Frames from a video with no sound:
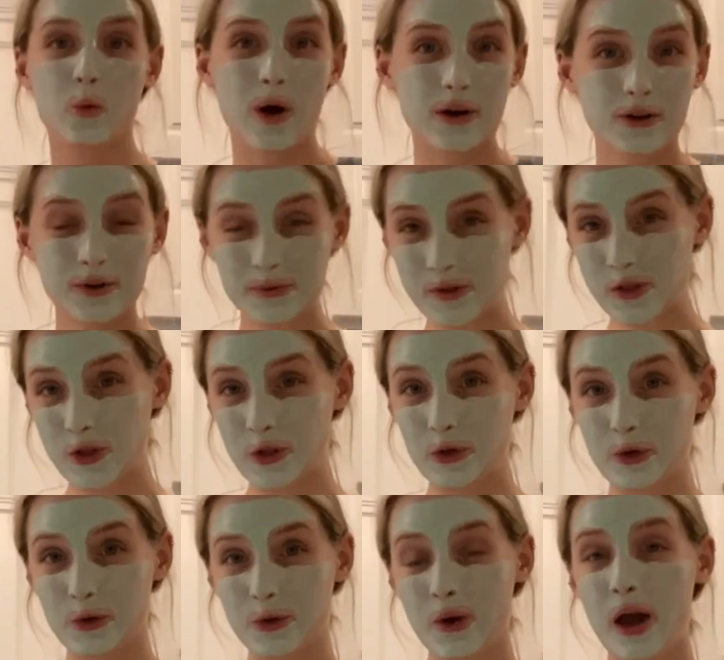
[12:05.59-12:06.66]
Welcome
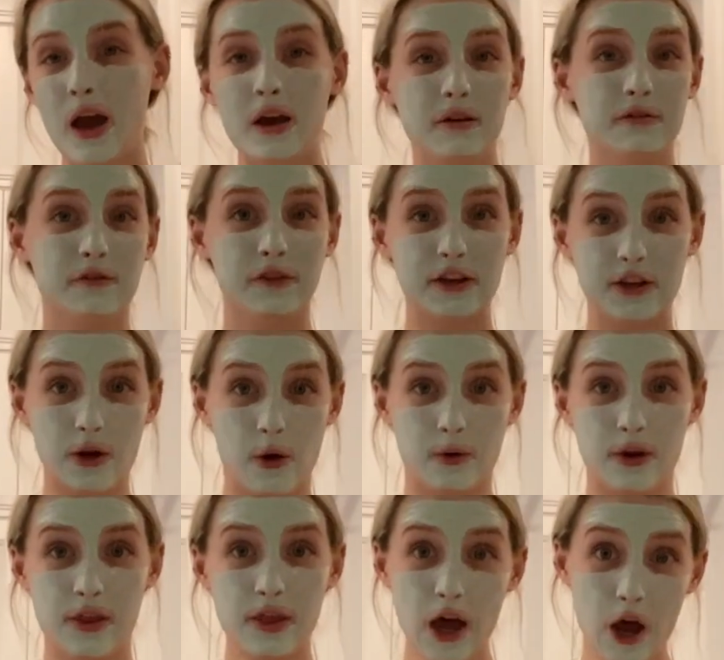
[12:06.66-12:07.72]
to
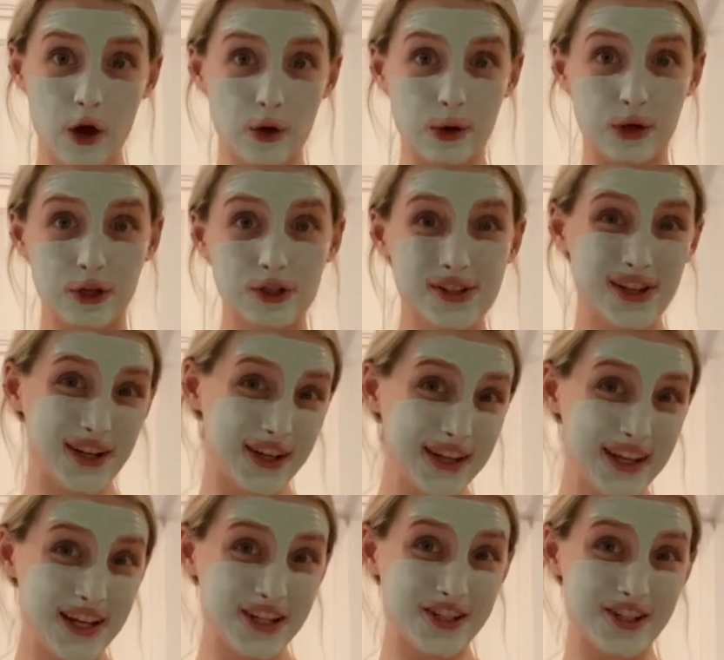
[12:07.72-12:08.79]
Fiona the Ogre's cooking